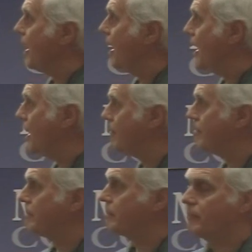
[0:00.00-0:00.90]

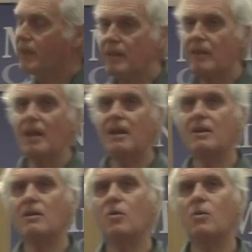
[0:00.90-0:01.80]

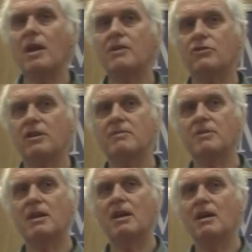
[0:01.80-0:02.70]
all our dreams
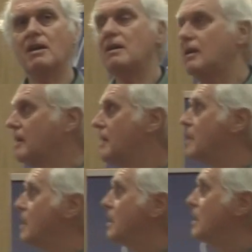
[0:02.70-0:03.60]
are
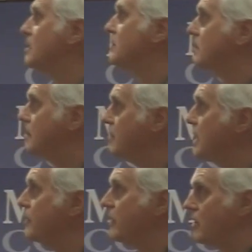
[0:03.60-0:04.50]

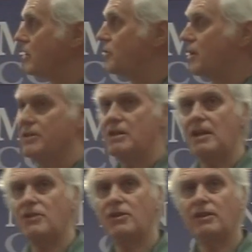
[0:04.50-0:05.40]
metaphorical
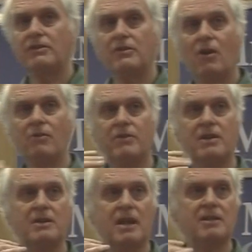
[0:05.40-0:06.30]
translations of
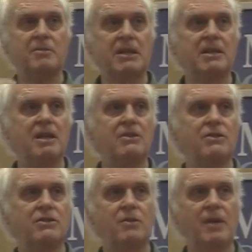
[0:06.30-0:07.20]
these
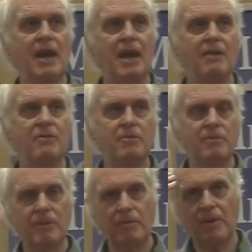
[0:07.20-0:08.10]
expectations that we have.
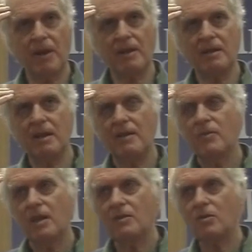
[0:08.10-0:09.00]
The brain
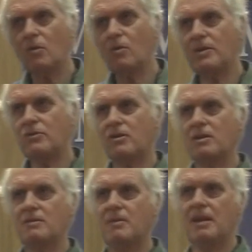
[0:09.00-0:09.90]
is always trying
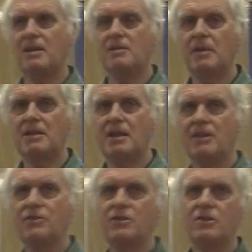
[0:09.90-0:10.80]
to make
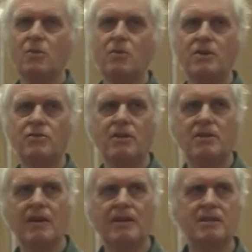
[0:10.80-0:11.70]
expectations. It's always trying
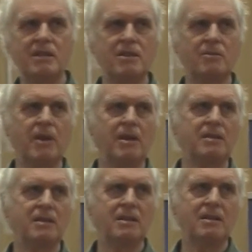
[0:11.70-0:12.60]
to
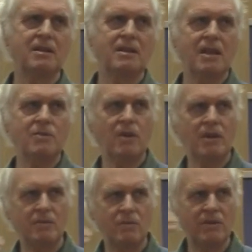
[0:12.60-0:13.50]
anticipate. That's
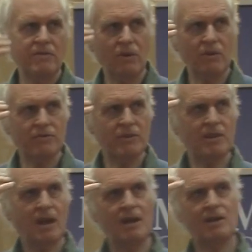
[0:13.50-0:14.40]
why we evolved this
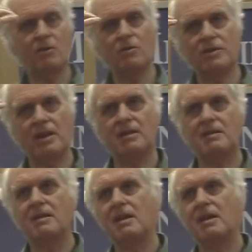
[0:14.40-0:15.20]
higher cortex,